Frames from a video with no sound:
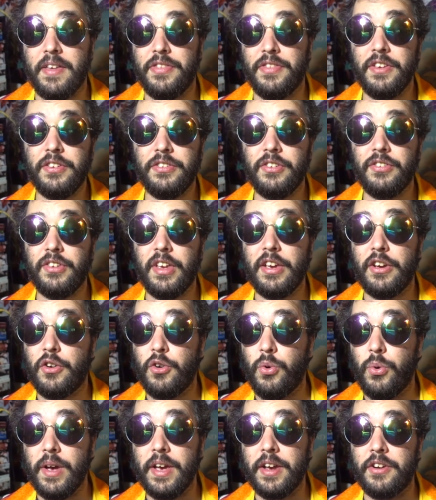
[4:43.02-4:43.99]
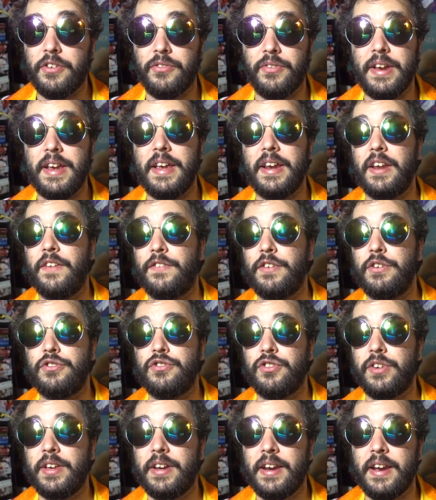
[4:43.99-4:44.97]
this is a quick read if you
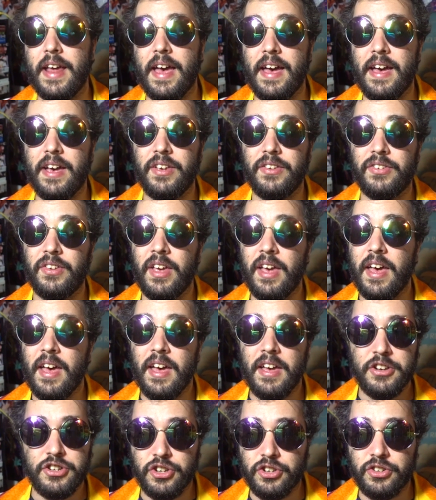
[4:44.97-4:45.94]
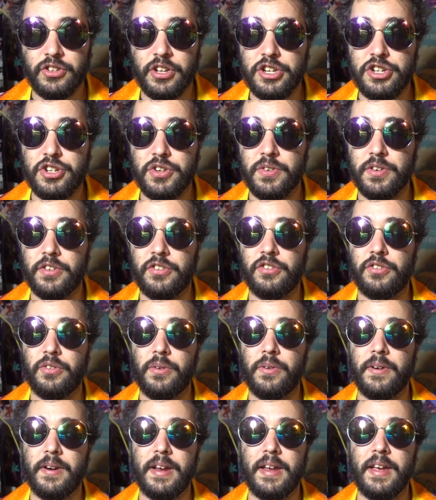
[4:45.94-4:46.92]
treat it as just a short
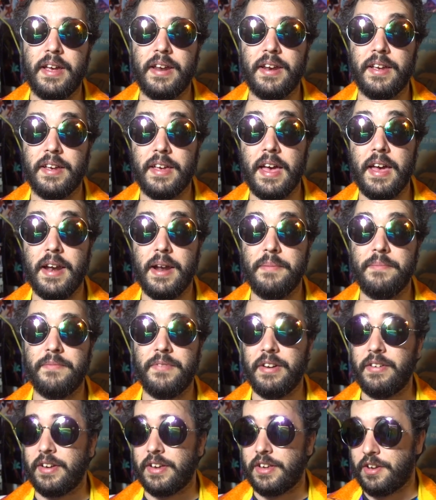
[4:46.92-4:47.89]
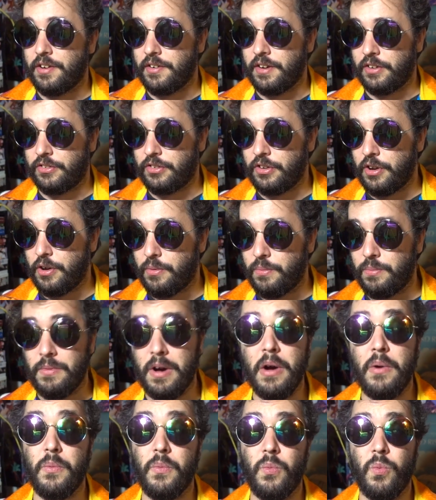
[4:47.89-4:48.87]
story. And again, I'm very curious to know
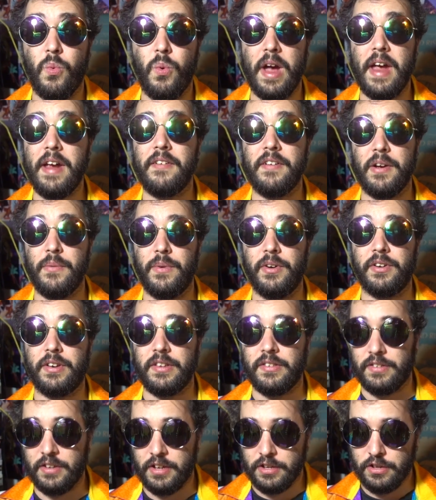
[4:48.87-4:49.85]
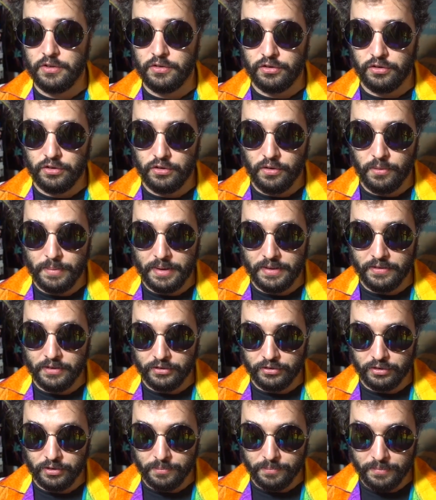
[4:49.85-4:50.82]
where it will continue to. I mean,
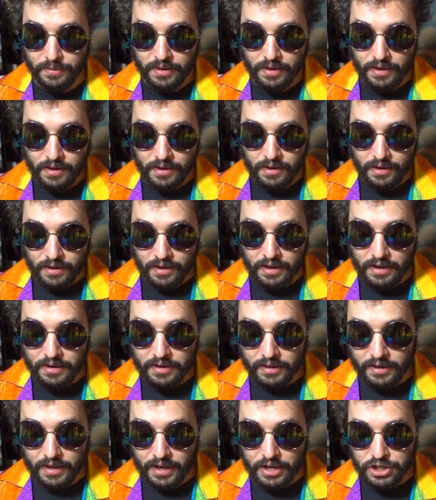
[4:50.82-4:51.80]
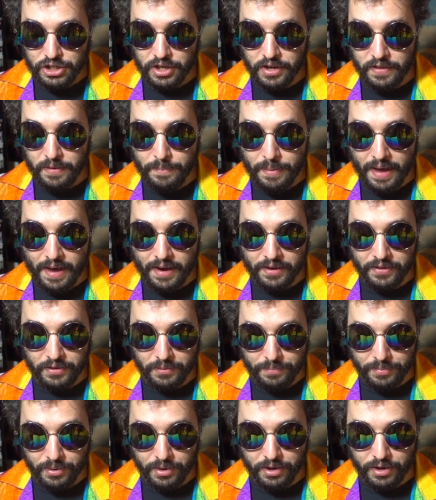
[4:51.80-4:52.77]
there's some indication in the back of the
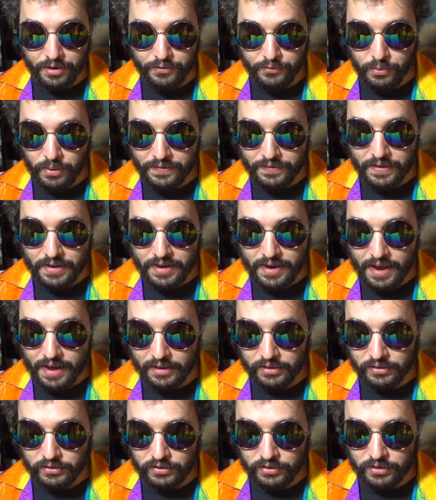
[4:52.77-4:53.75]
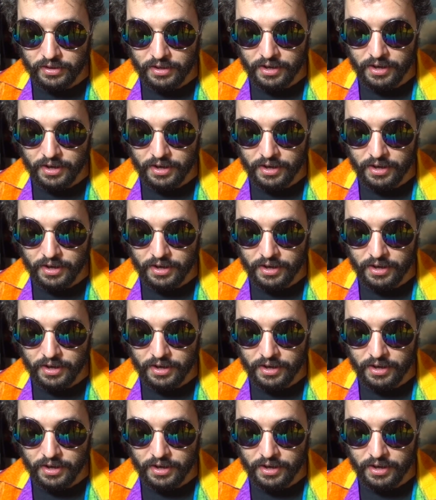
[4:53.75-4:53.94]
book of what the next